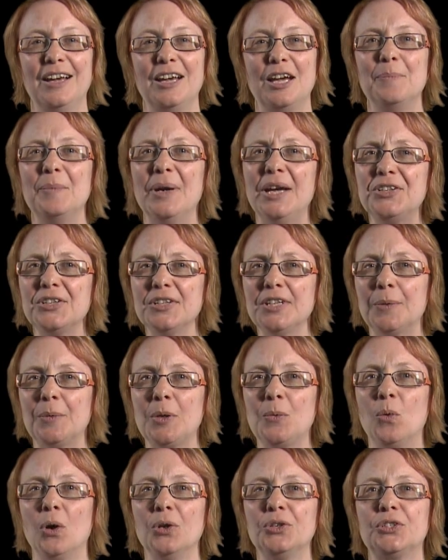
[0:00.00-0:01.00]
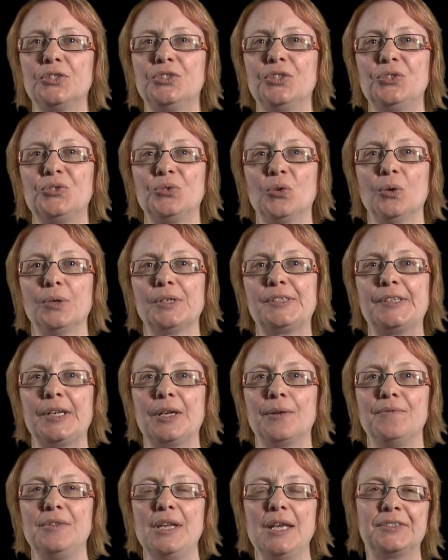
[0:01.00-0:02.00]
Imagine that we wanted to draw a set
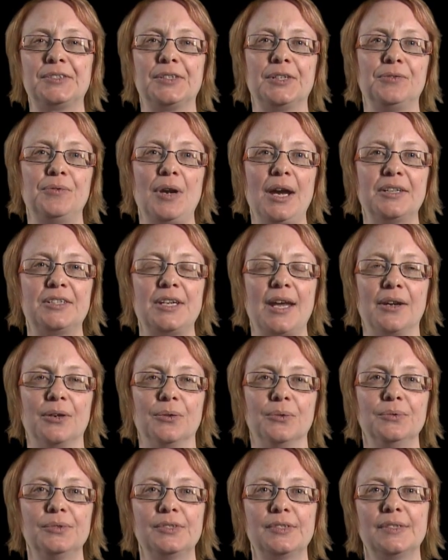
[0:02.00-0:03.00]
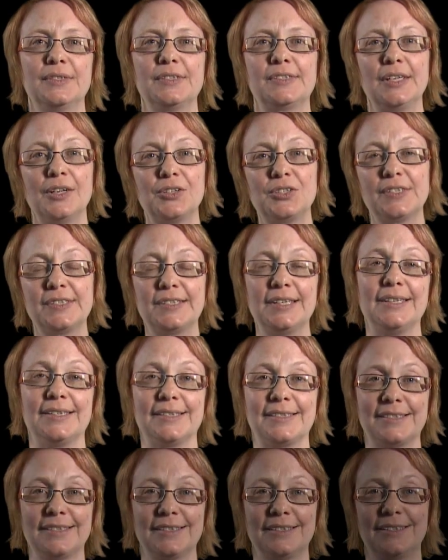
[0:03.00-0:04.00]
of nested rectangles, such as
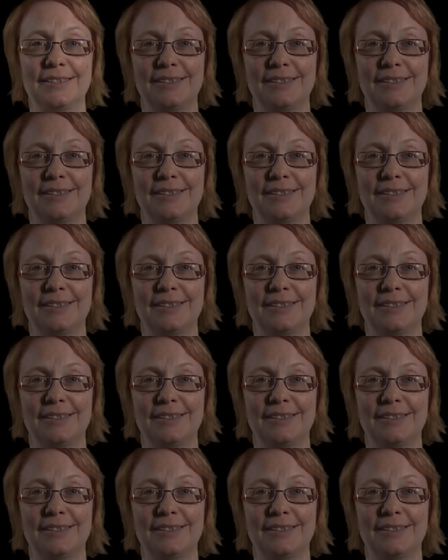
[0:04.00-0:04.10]
this.